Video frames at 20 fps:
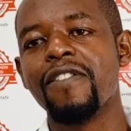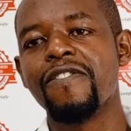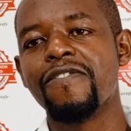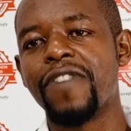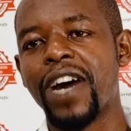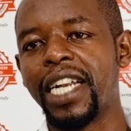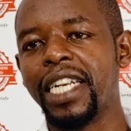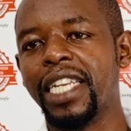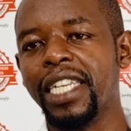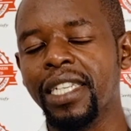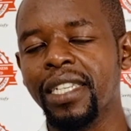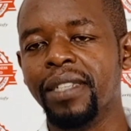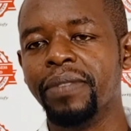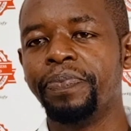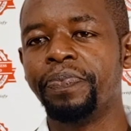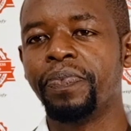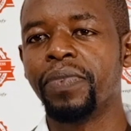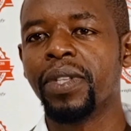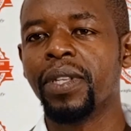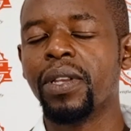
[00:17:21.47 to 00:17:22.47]
funding.
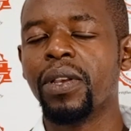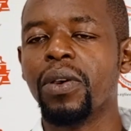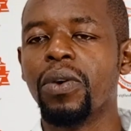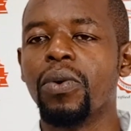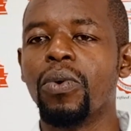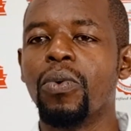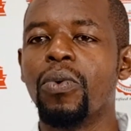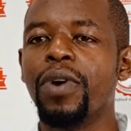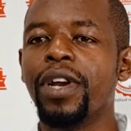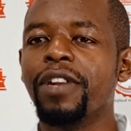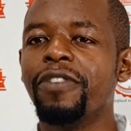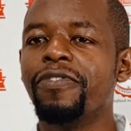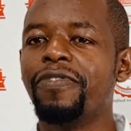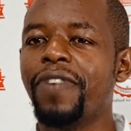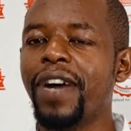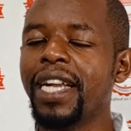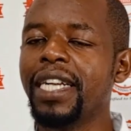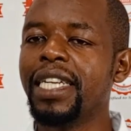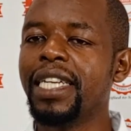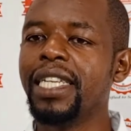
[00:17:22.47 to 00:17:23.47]
When
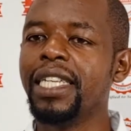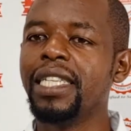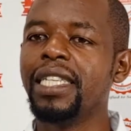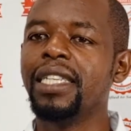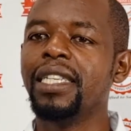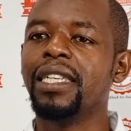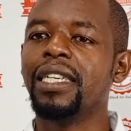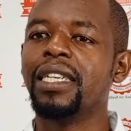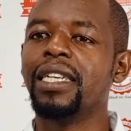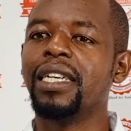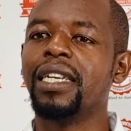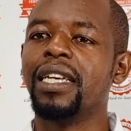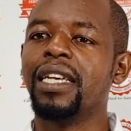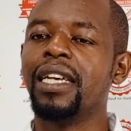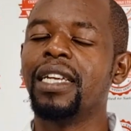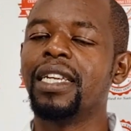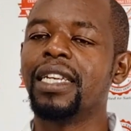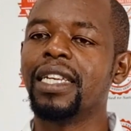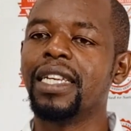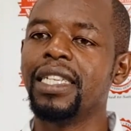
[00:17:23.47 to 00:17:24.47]
funding
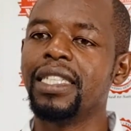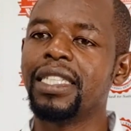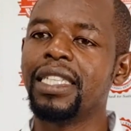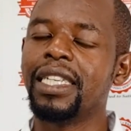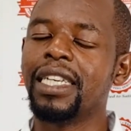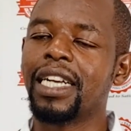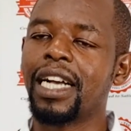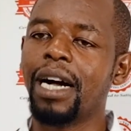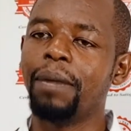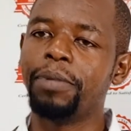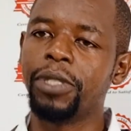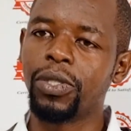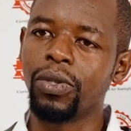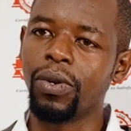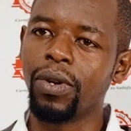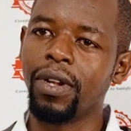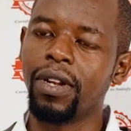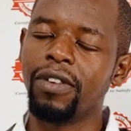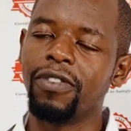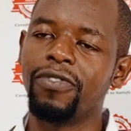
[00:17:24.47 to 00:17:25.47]
and raising
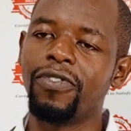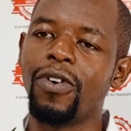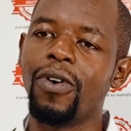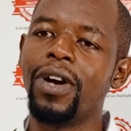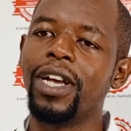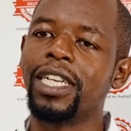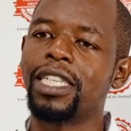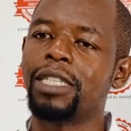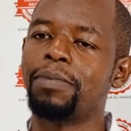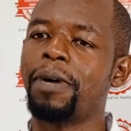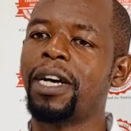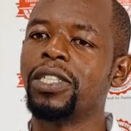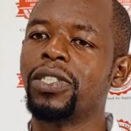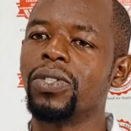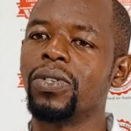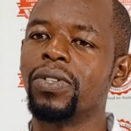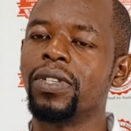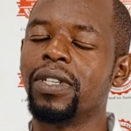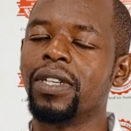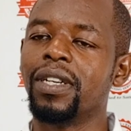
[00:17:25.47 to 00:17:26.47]
capital for
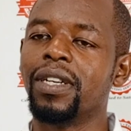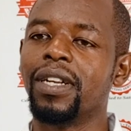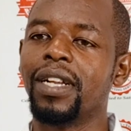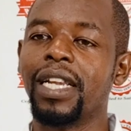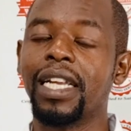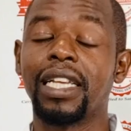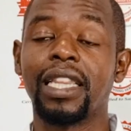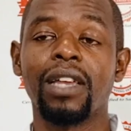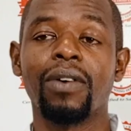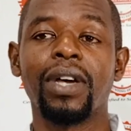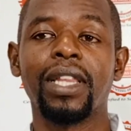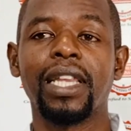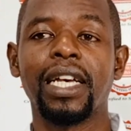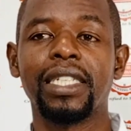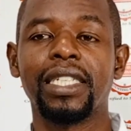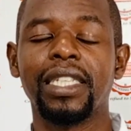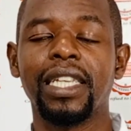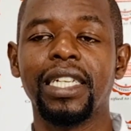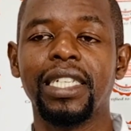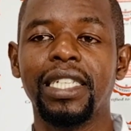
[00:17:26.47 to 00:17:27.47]
expansion, like the one
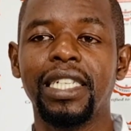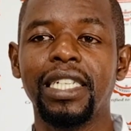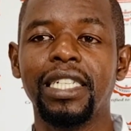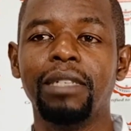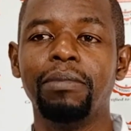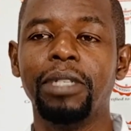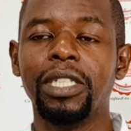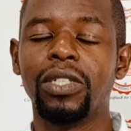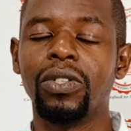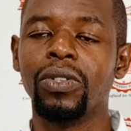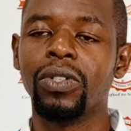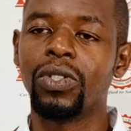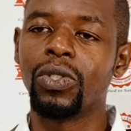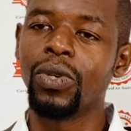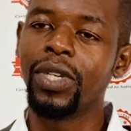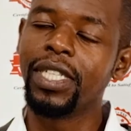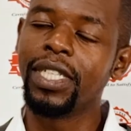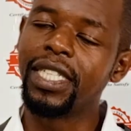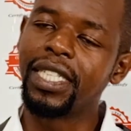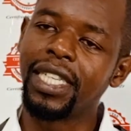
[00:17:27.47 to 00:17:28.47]
that they did between
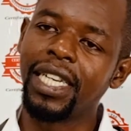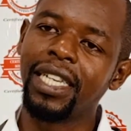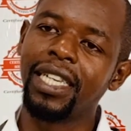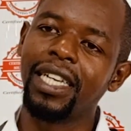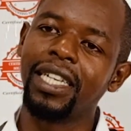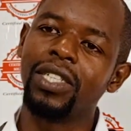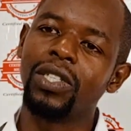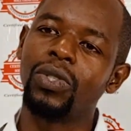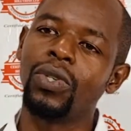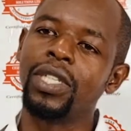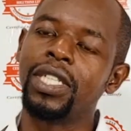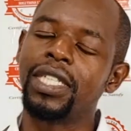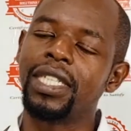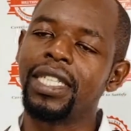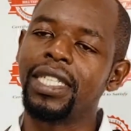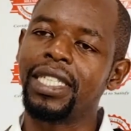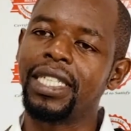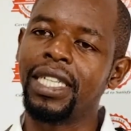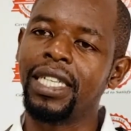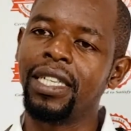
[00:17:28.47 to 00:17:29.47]
2010 and
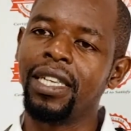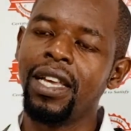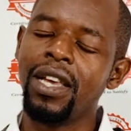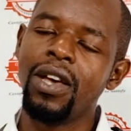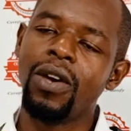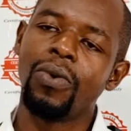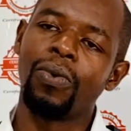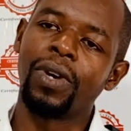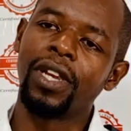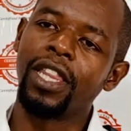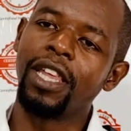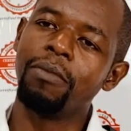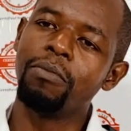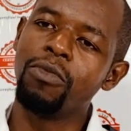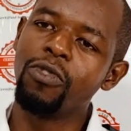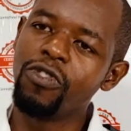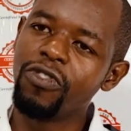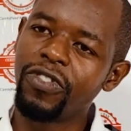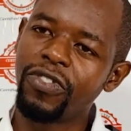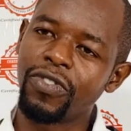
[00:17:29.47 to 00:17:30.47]
2016, when they
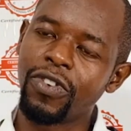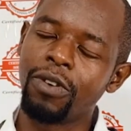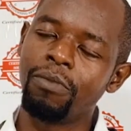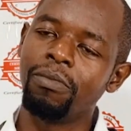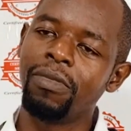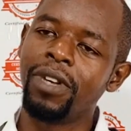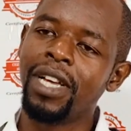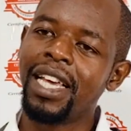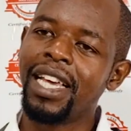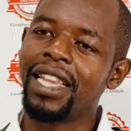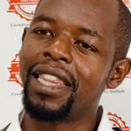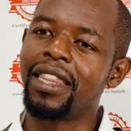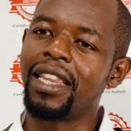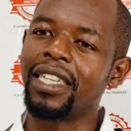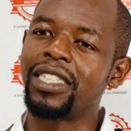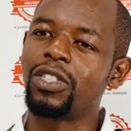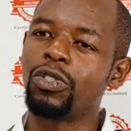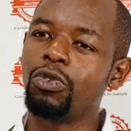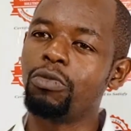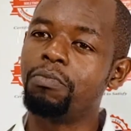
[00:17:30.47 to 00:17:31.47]
moved from
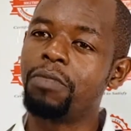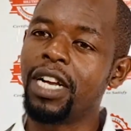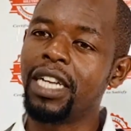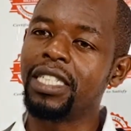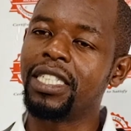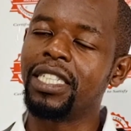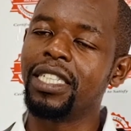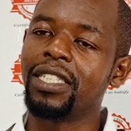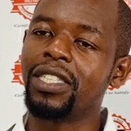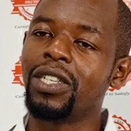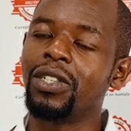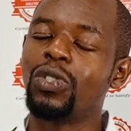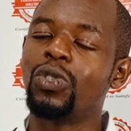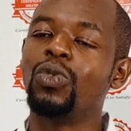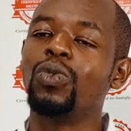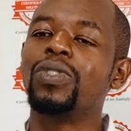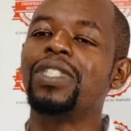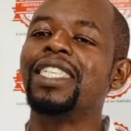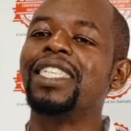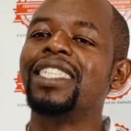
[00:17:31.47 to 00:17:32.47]
32 branches
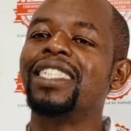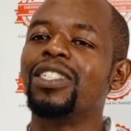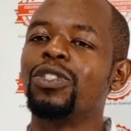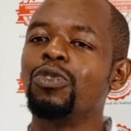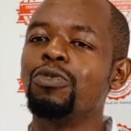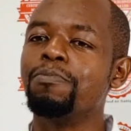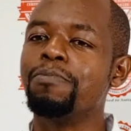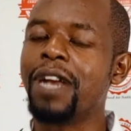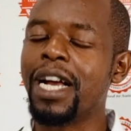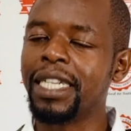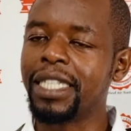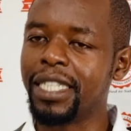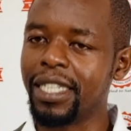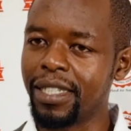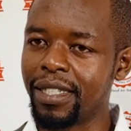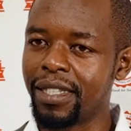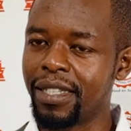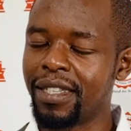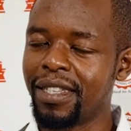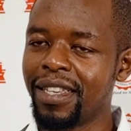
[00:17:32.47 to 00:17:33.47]
to 62
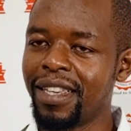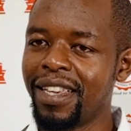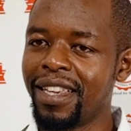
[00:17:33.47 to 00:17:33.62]
branches,